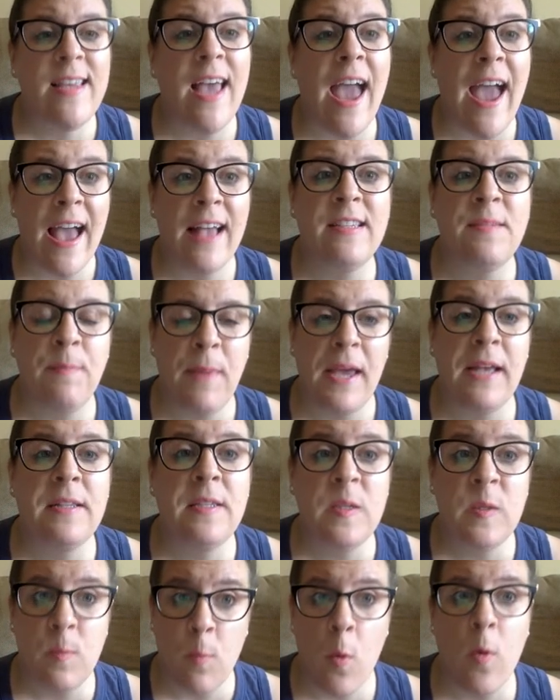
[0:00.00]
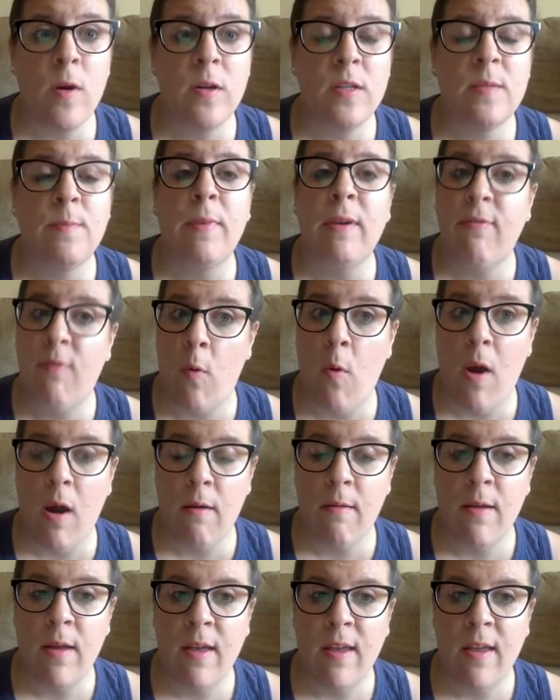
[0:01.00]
has made s'mores before?